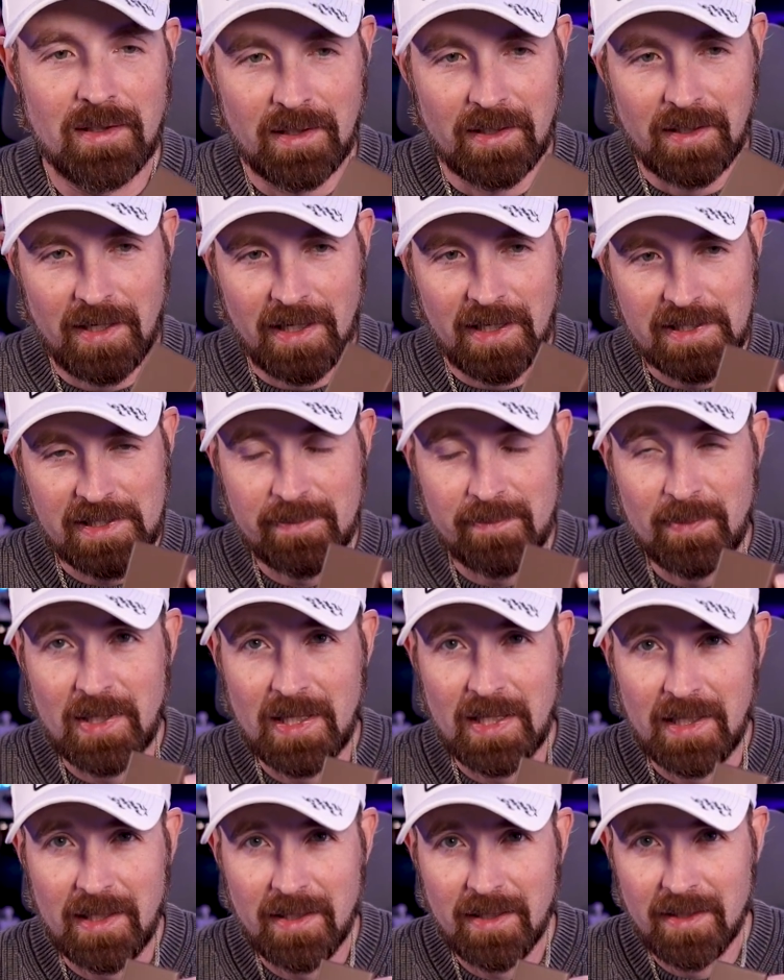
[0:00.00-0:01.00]
cost
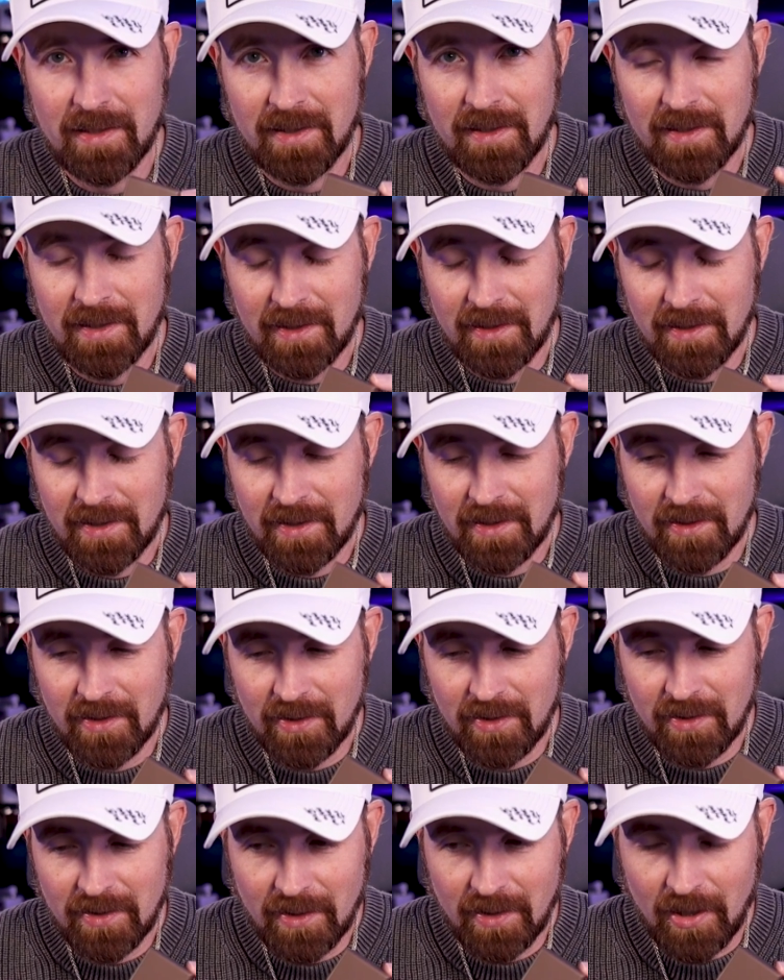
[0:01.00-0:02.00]
me
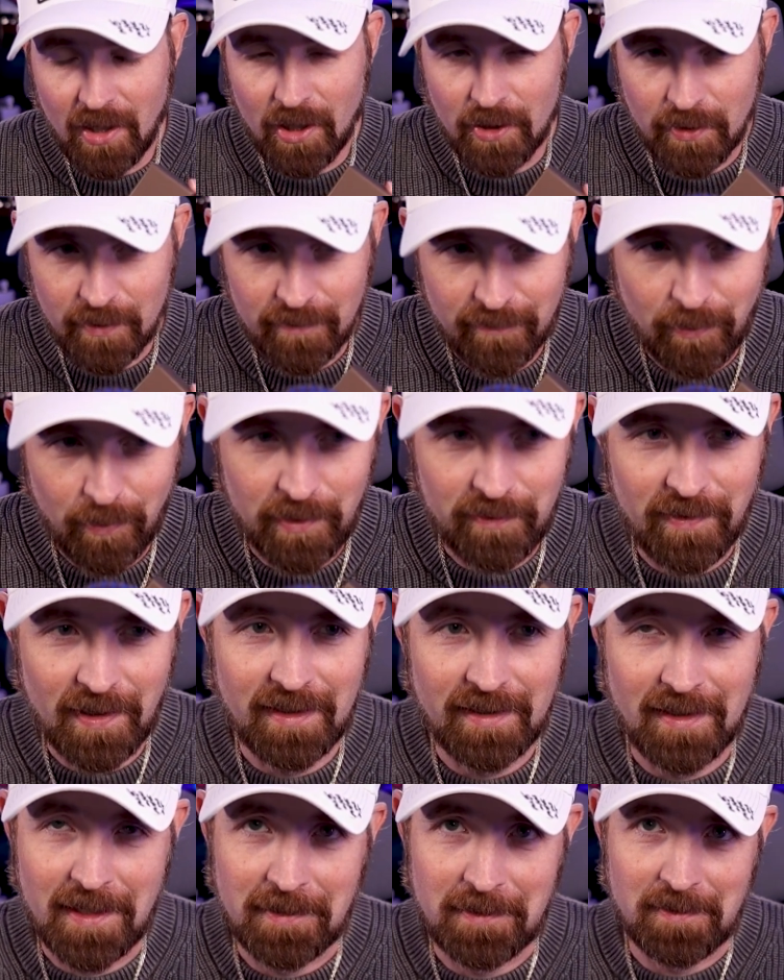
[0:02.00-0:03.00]

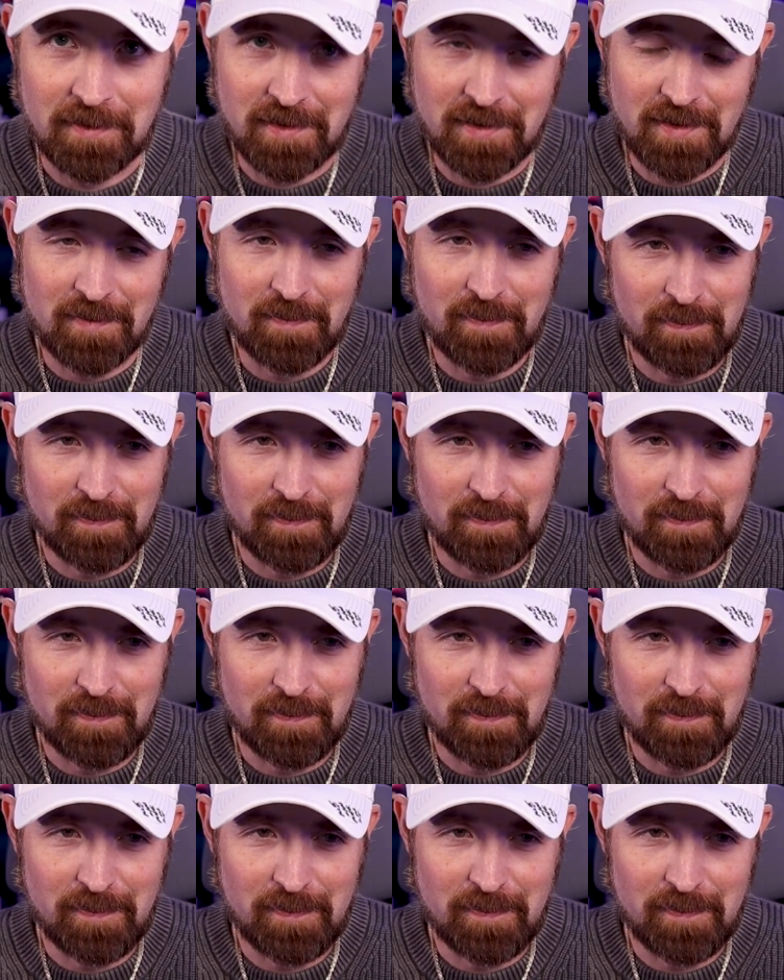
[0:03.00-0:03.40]
$145.